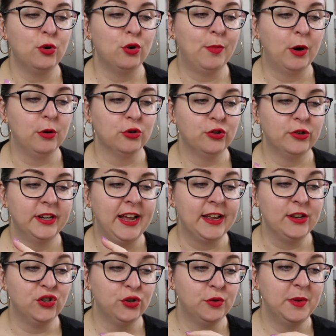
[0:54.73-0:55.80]
or poetry
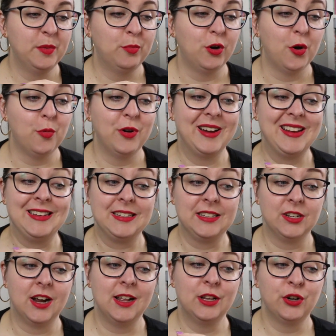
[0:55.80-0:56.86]
and should be appropriate in
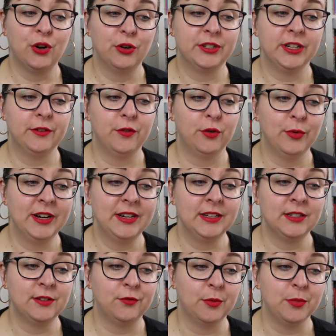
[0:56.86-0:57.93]
style and content for
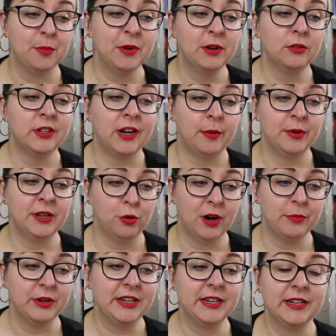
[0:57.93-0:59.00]
readers from the middle to upper
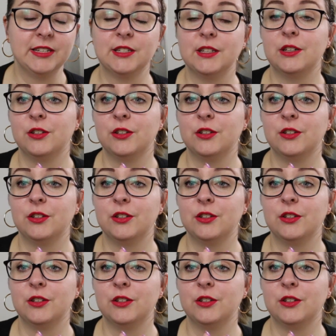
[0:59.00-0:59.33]
primary years,